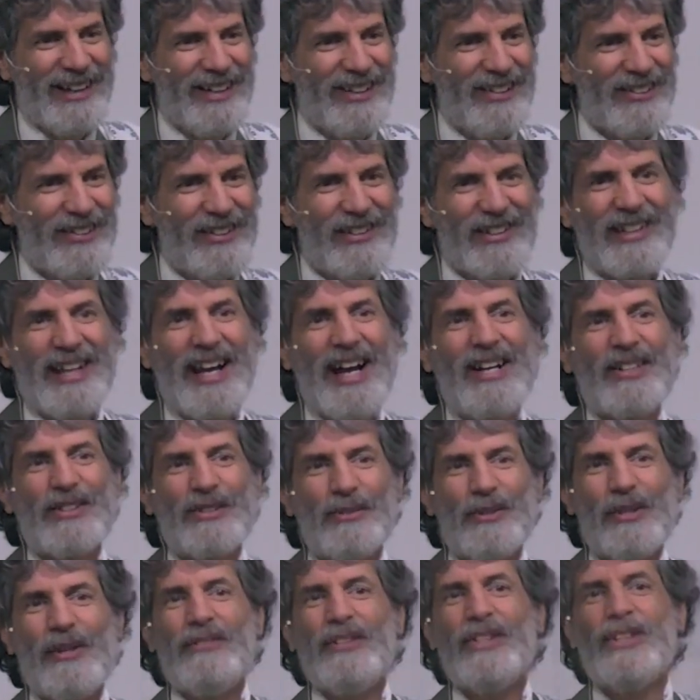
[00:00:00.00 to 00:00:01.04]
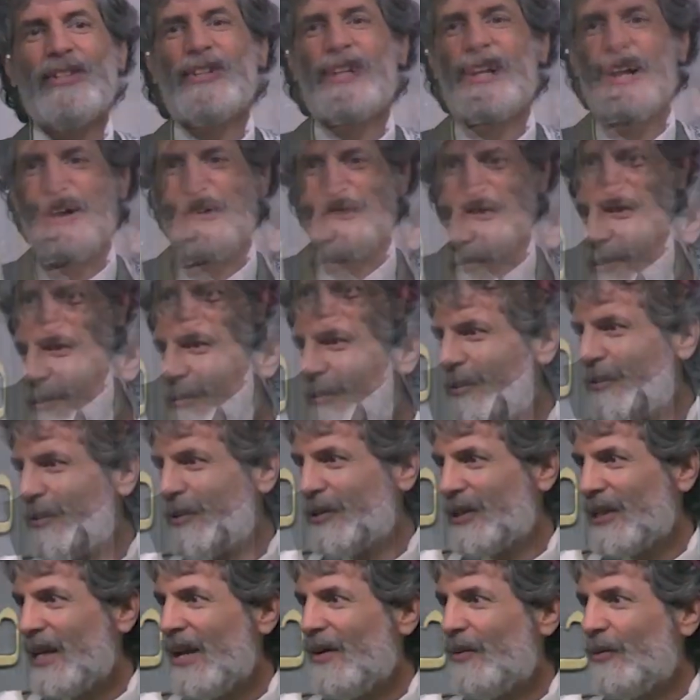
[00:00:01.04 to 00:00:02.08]
you know, or a couch, or wherever you're comfortable. But
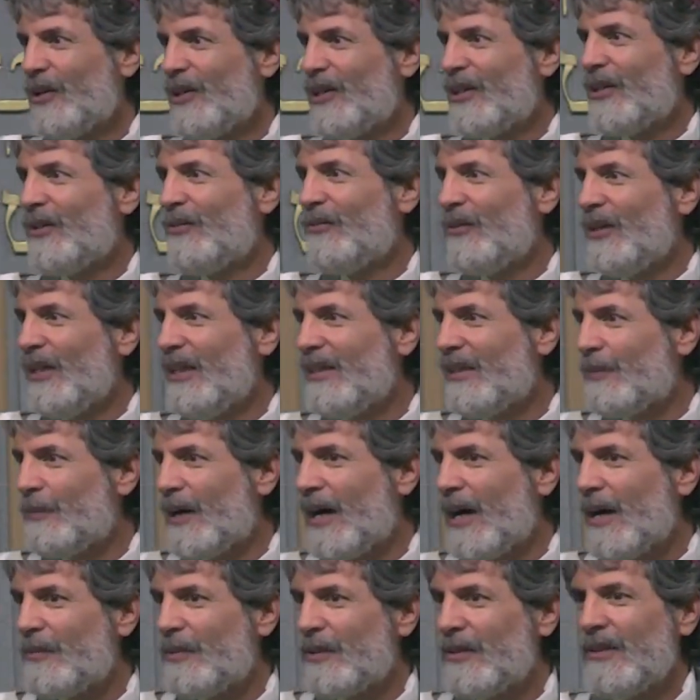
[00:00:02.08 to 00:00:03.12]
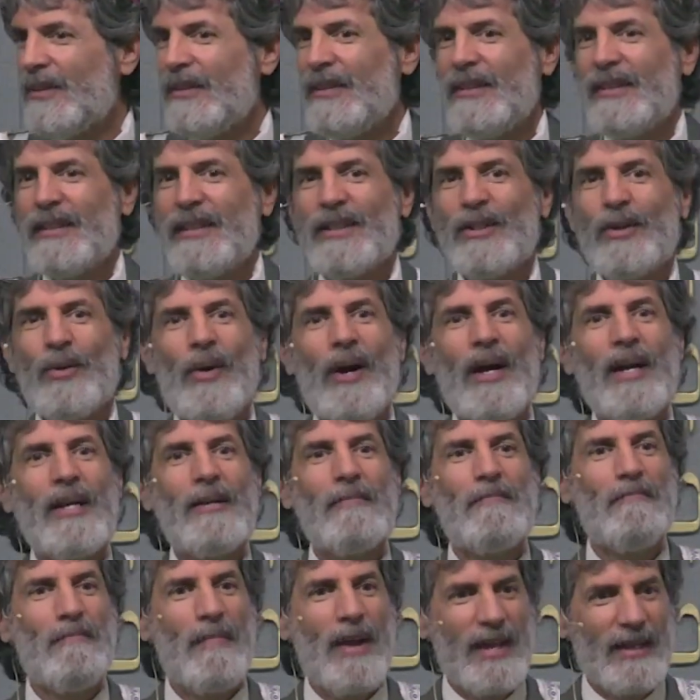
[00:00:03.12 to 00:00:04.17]
again, where you can read the Bible in quiet,
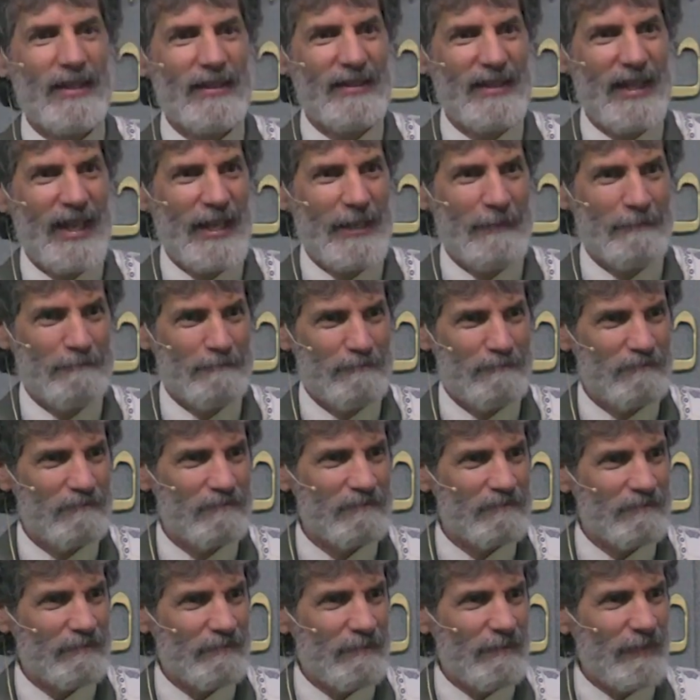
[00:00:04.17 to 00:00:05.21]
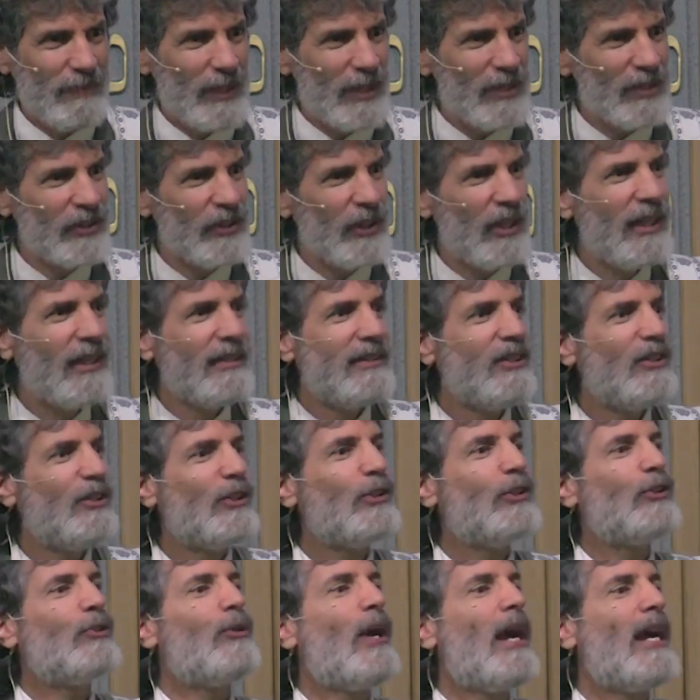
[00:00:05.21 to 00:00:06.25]
and meditate, shut out the
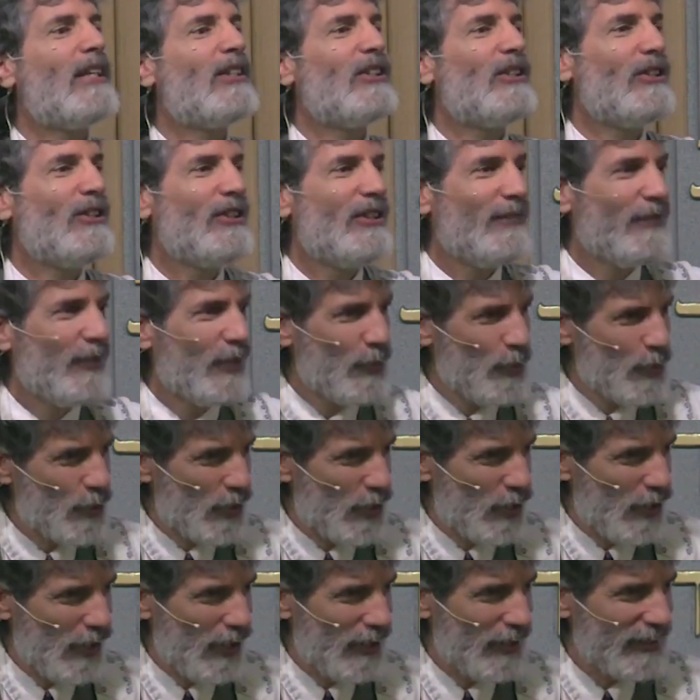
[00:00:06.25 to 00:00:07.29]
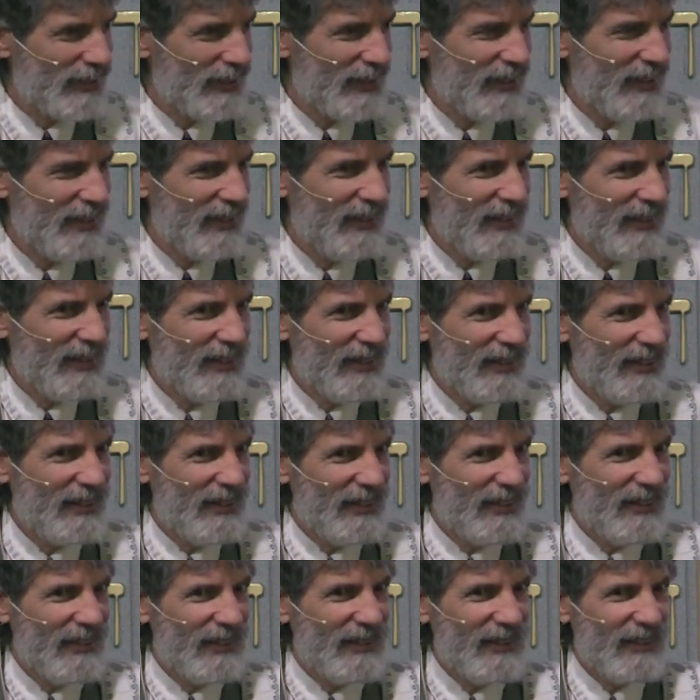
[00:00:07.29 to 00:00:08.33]
distractions of the world,
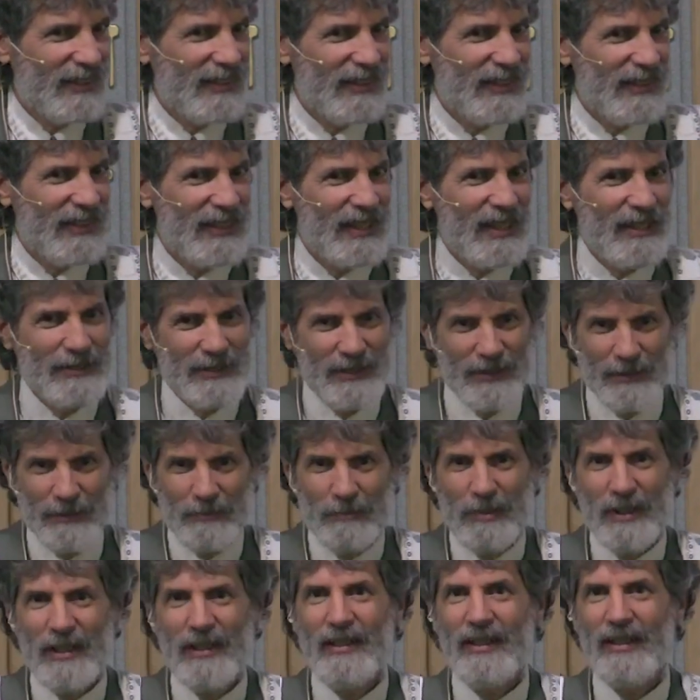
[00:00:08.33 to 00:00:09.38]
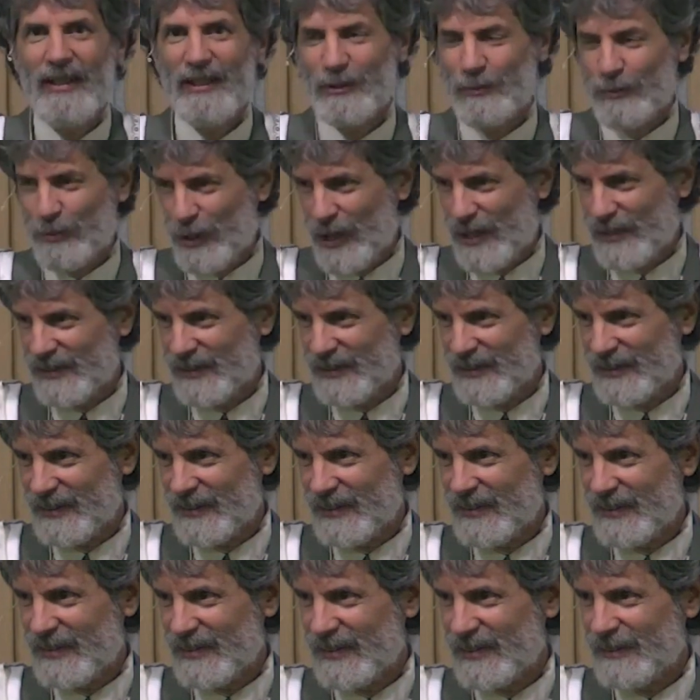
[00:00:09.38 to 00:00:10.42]
and be in His
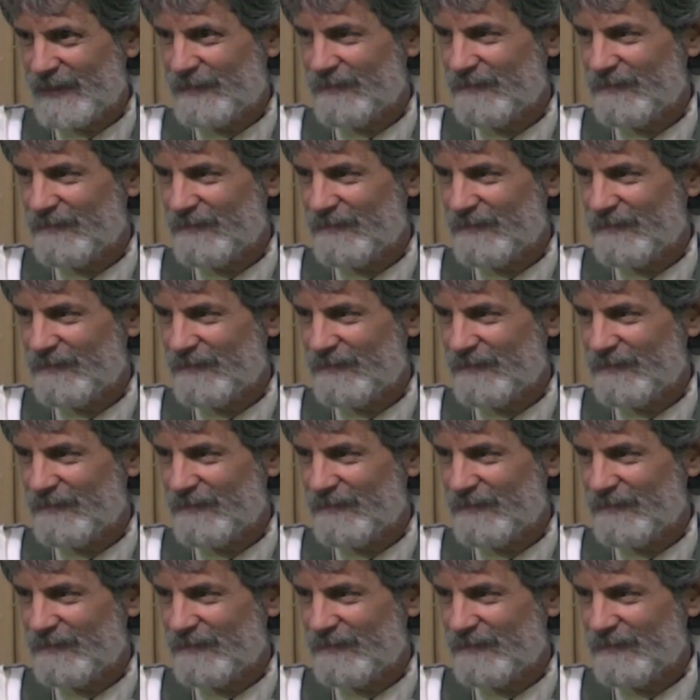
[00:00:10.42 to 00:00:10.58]
presence.